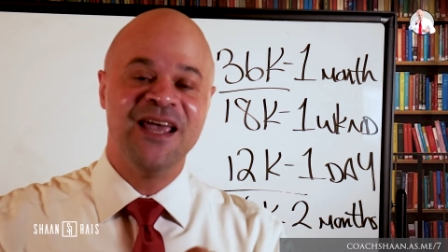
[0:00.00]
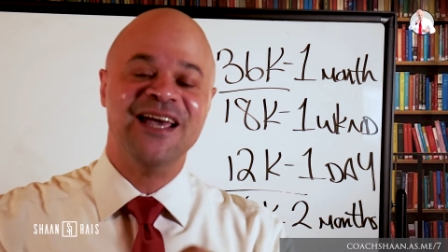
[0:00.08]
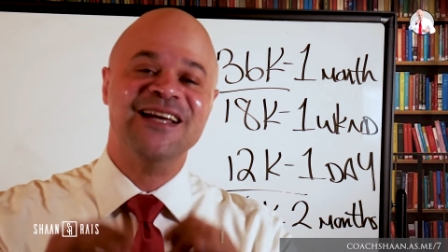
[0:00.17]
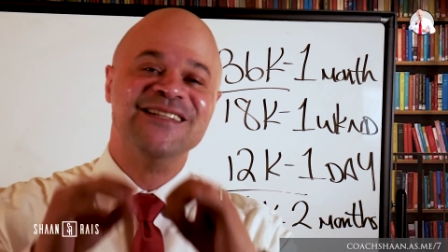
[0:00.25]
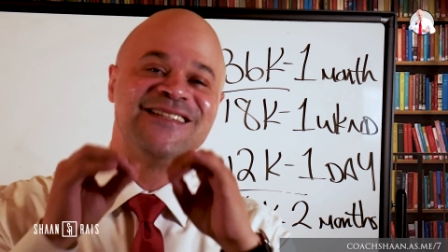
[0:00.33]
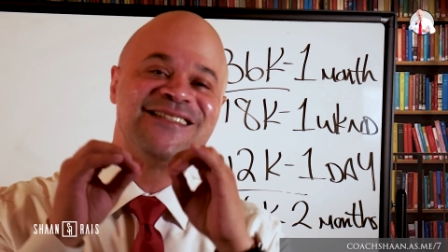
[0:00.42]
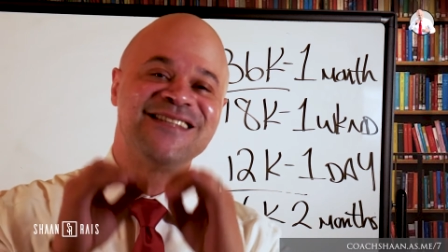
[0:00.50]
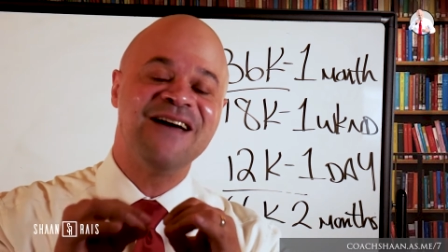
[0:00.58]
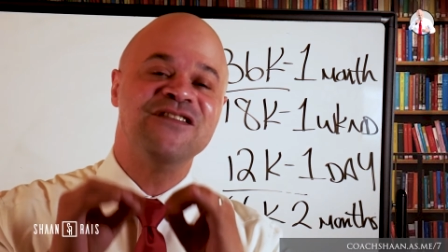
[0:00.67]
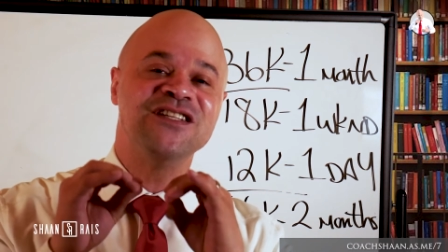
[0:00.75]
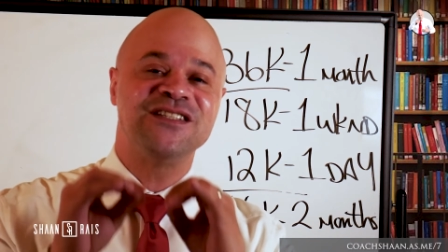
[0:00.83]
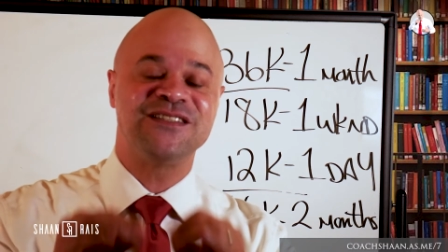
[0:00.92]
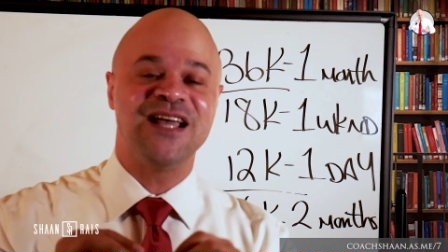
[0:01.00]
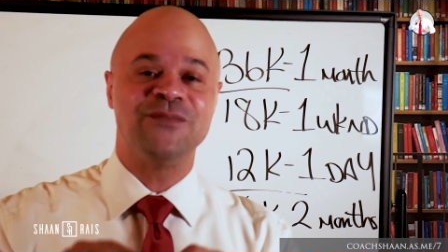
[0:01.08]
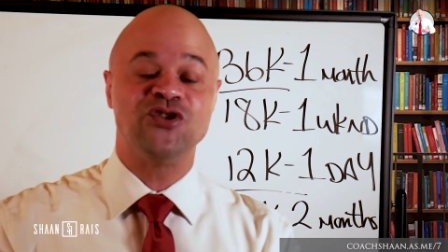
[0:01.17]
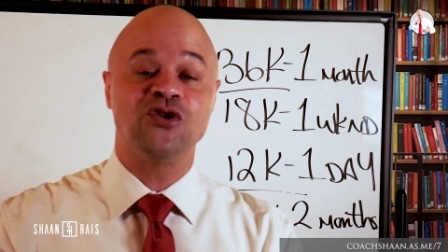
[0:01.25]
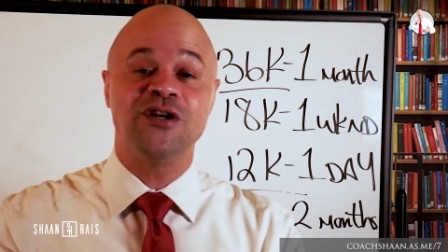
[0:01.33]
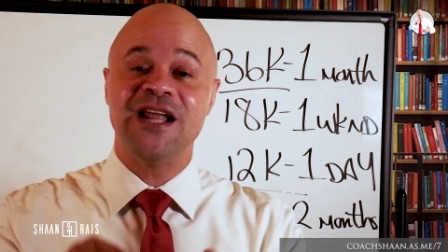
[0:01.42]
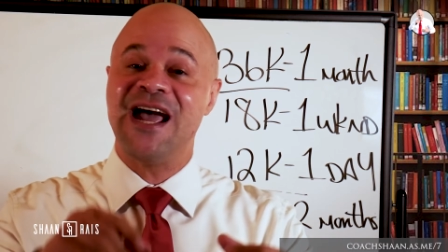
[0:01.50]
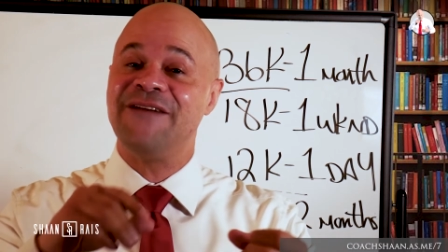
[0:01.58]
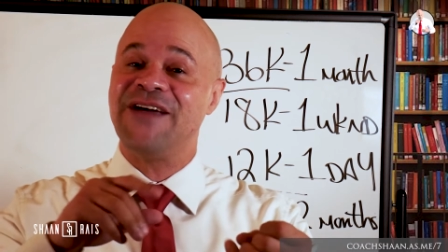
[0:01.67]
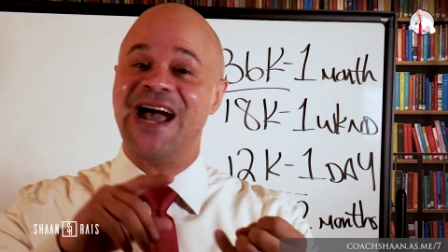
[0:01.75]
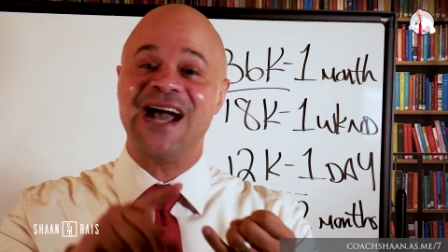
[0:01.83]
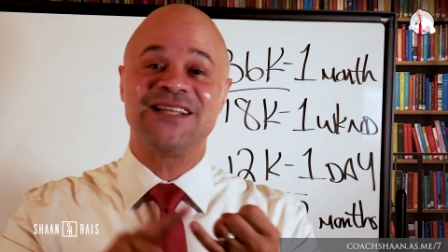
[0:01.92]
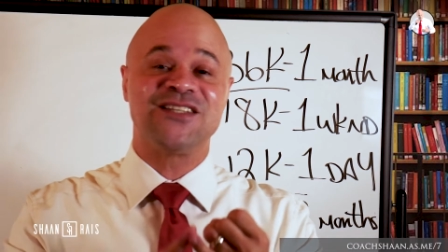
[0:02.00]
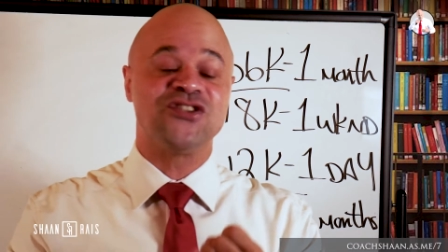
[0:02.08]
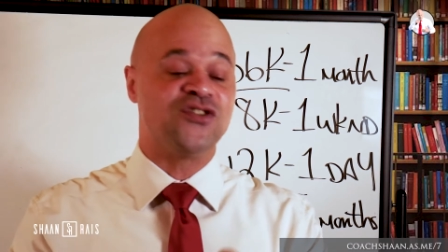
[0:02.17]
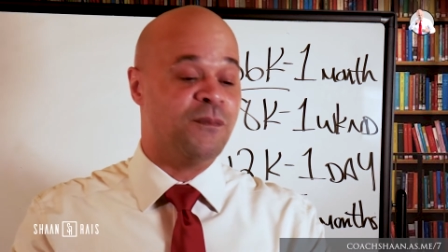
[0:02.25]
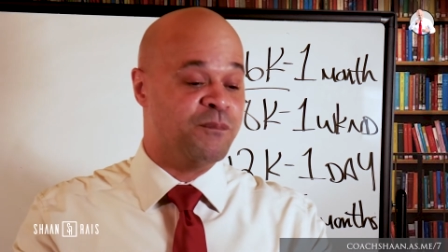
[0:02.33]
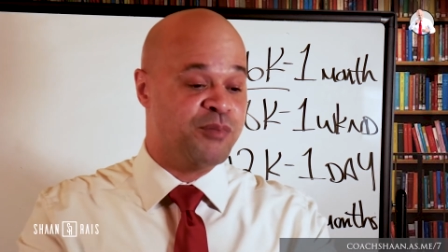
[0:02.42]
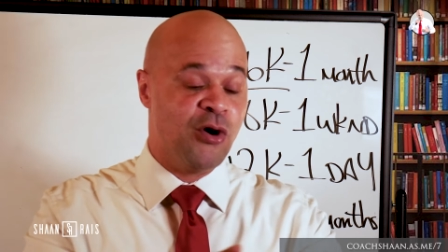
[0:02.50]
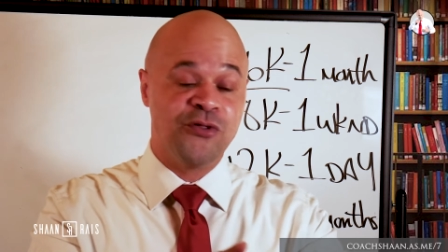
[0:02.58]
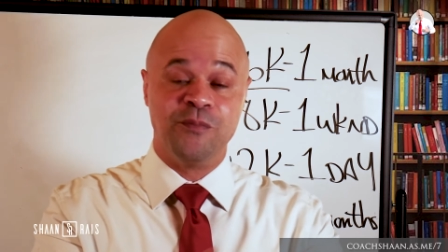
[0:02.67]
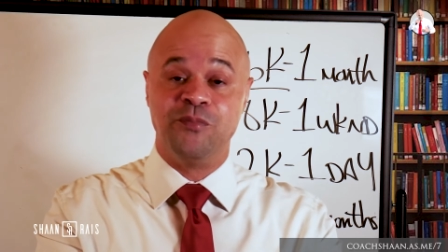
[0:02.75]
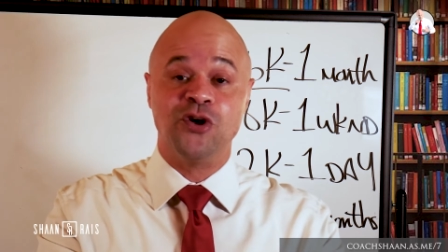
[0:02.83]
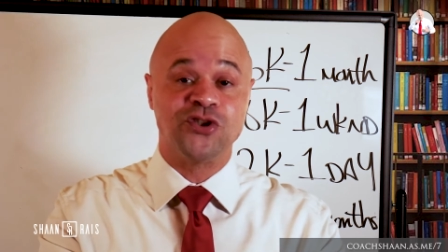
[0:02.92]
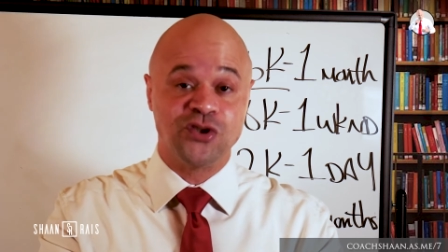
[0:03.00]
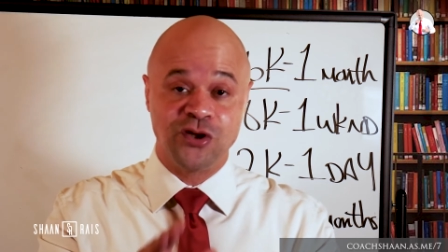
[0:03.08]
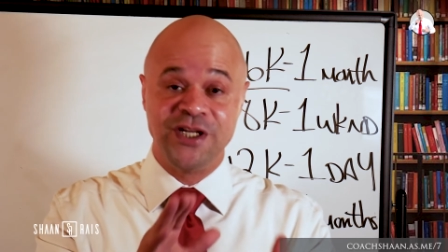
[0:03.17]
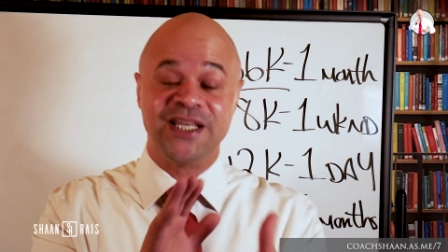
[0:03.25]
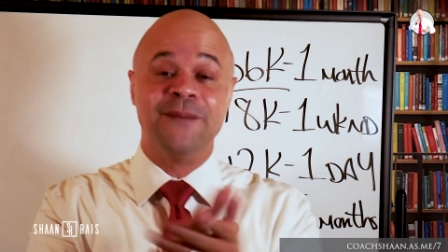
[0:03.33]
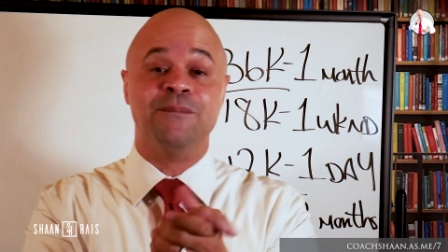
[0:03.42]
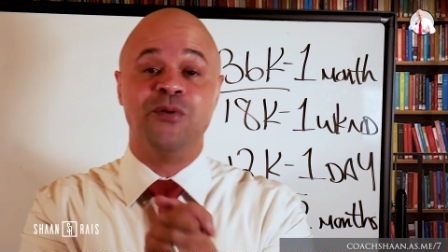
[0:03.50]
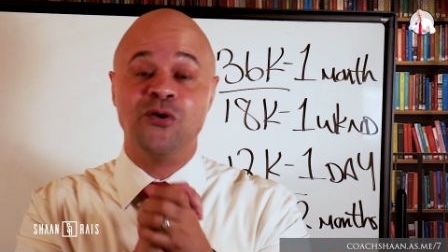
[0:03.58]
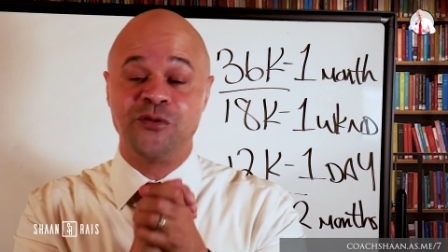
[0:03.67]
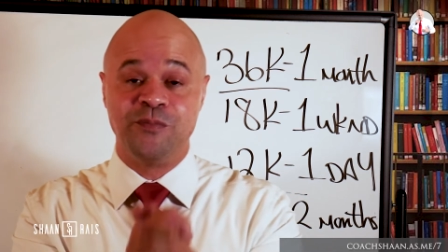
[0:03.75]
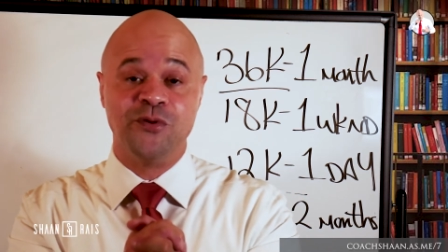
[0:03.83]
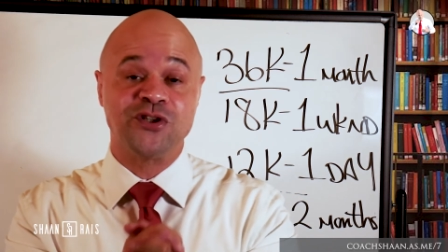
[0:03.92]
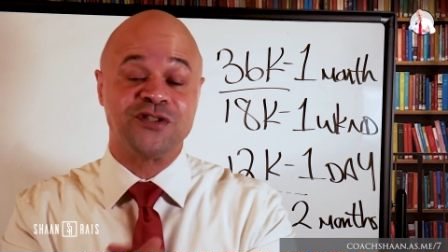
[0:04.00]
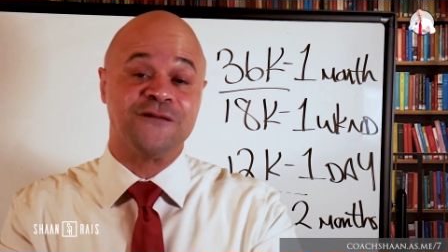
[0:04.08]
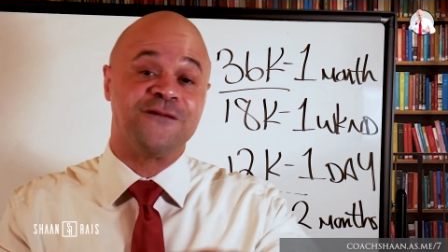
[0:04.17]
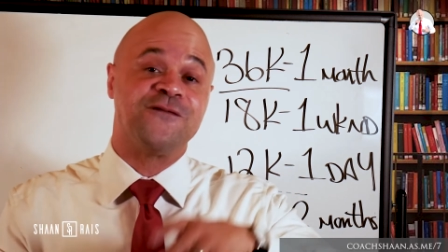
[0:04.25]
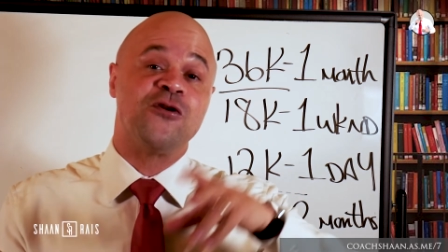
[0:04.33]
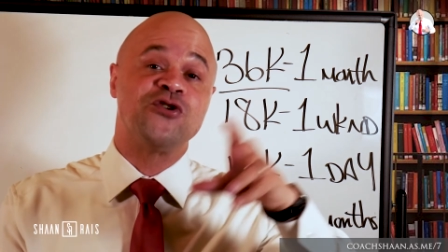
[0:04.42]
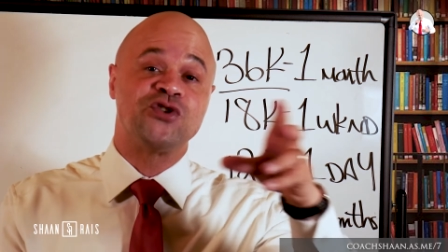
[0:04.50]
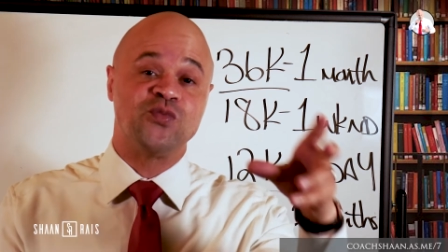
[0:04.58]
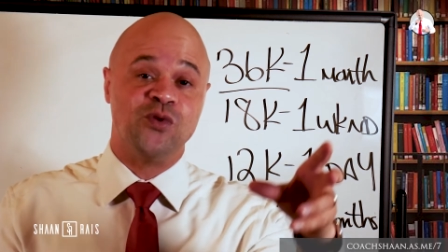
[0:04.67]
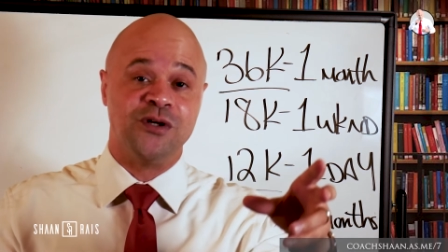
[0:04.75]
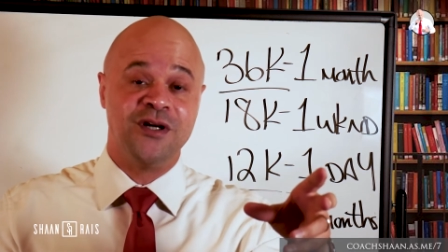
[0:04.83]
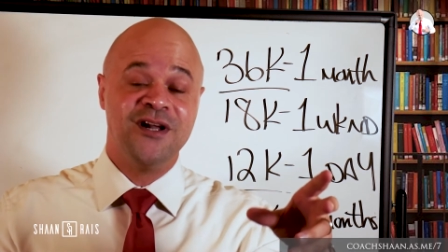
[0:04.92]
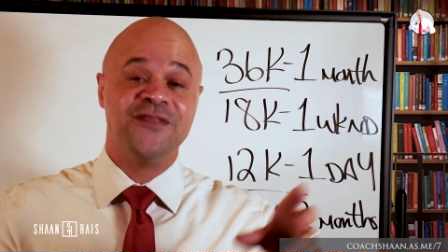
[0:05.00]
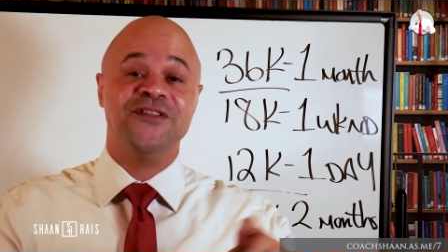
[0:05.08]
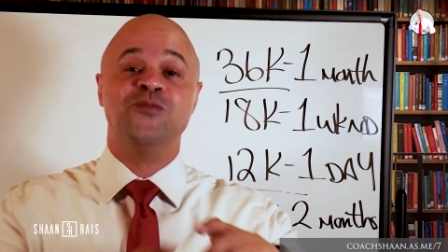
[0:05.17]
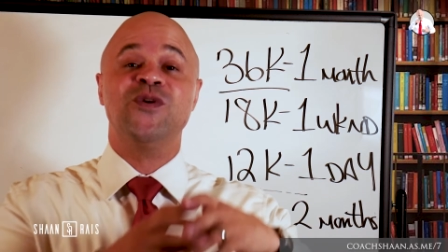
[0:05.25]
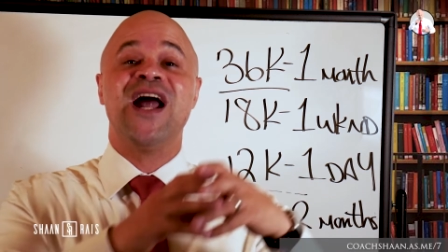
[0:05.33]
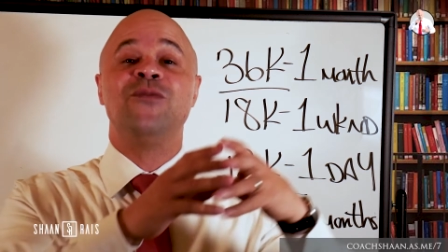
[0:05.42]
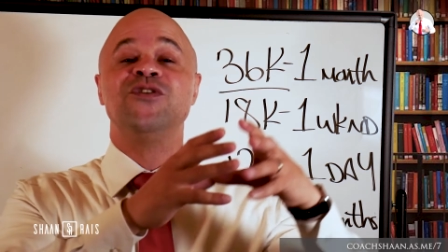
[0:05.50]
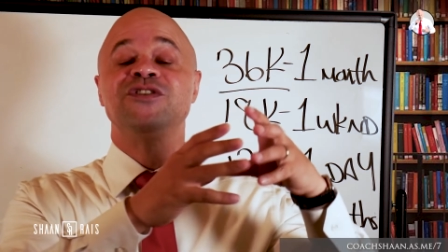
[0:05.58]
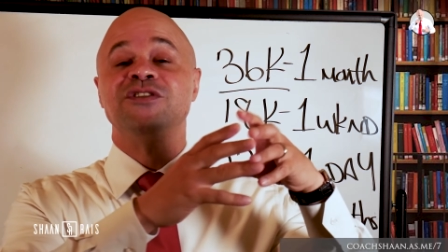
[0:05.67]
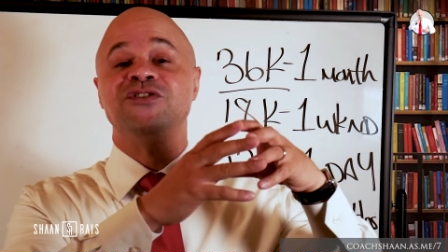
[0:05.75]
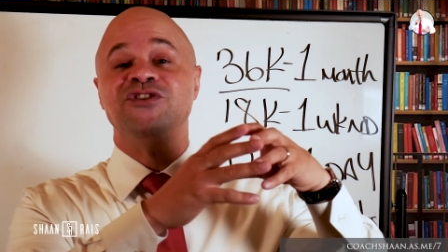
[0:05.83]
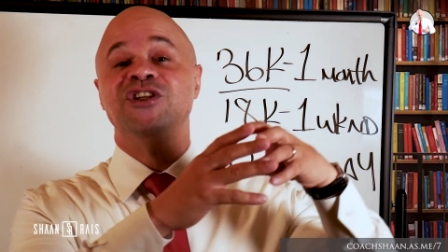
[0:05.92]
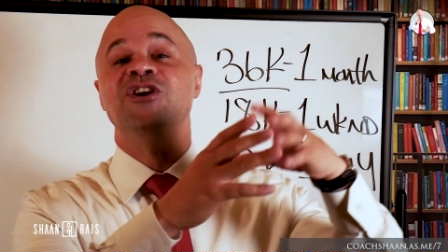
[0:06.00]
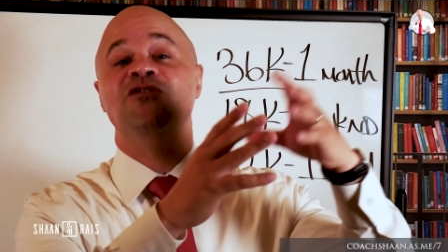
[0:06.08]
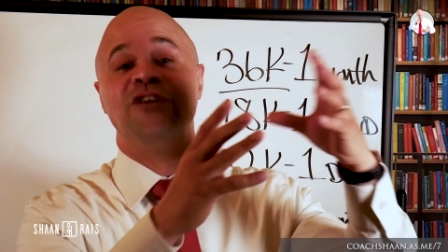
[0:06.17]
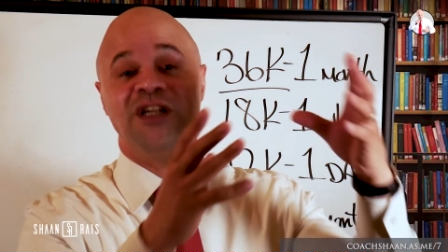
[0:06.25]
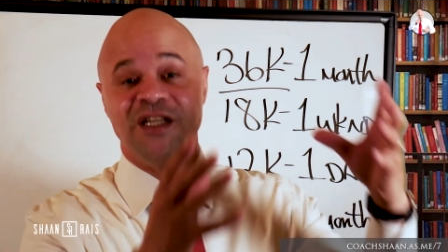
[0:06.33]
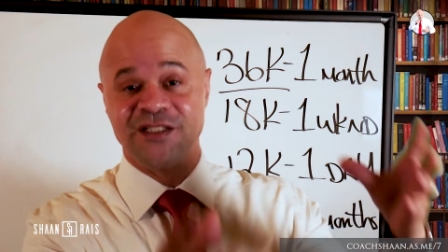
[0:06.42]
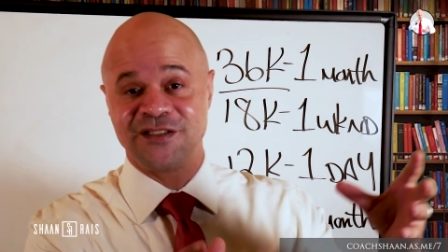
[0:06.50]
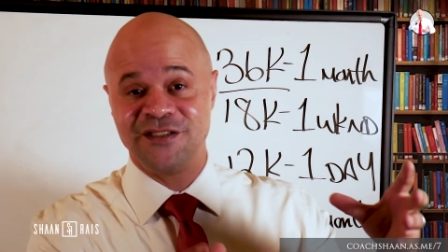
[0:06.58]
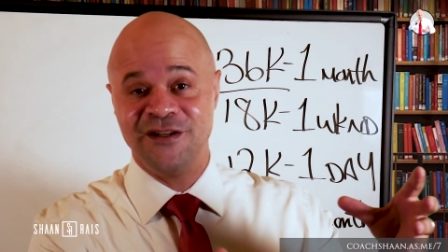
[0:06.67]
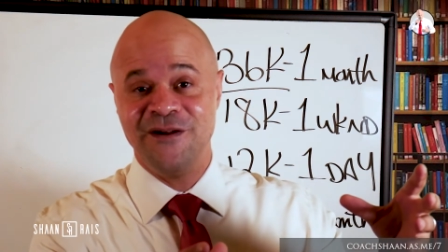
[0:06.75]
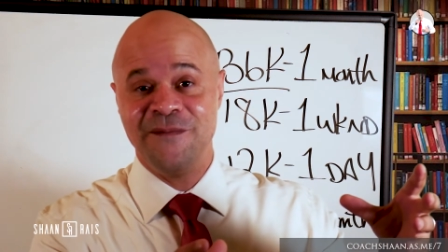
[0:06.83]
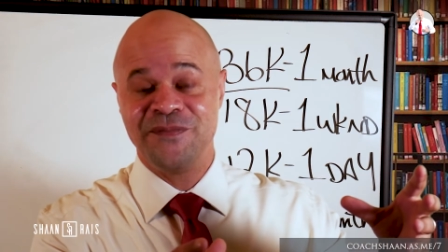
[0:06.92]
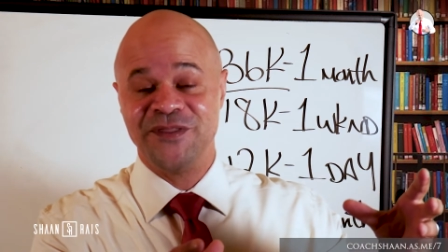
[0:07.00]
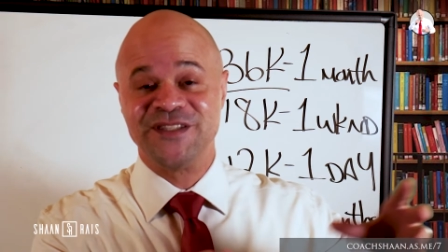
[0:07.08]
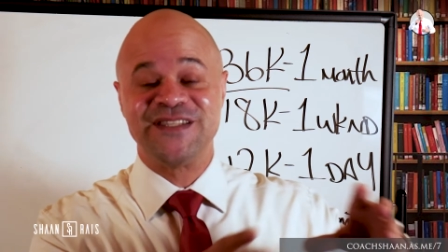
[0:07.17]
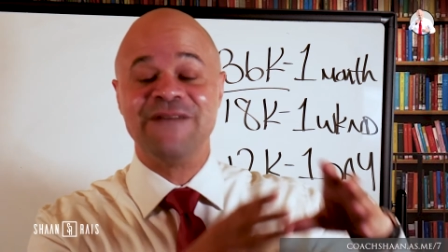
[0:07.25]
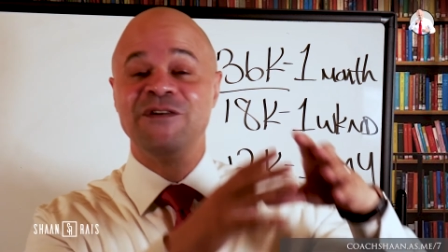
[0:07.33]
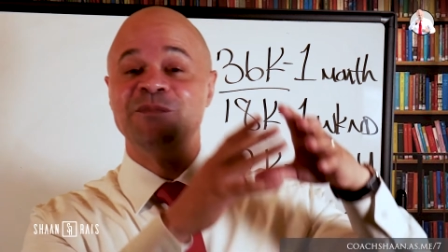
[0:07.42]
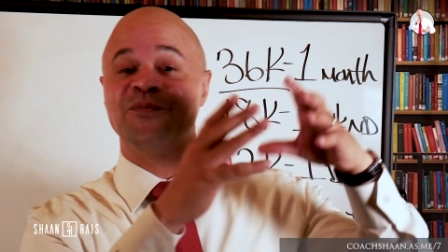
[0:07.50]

in 7 steps, you're going to have access to both books. You're going to get both books. The first one, that when I was a generalist, The 7